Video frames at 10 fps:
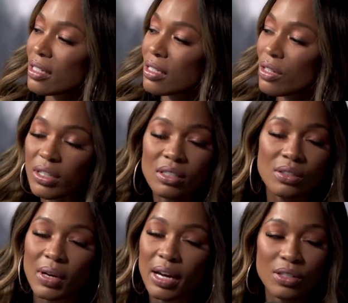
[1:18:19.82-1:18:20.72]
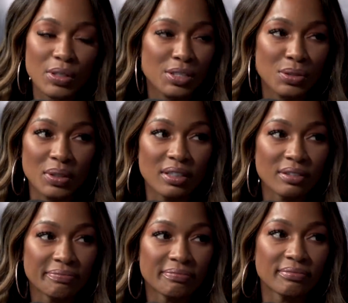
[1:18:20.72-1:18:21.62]
Don't get too high, don't get too low.
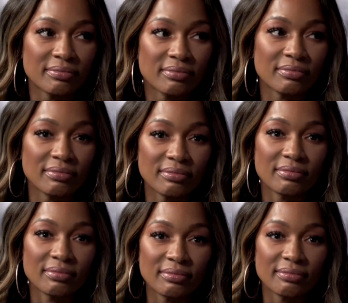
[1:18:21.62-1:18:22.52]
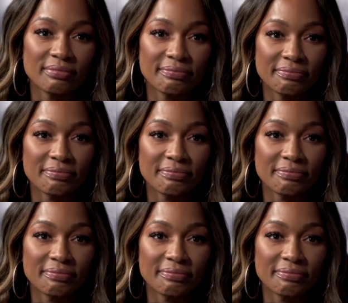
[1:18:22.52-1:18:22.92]
Mm, that's simple.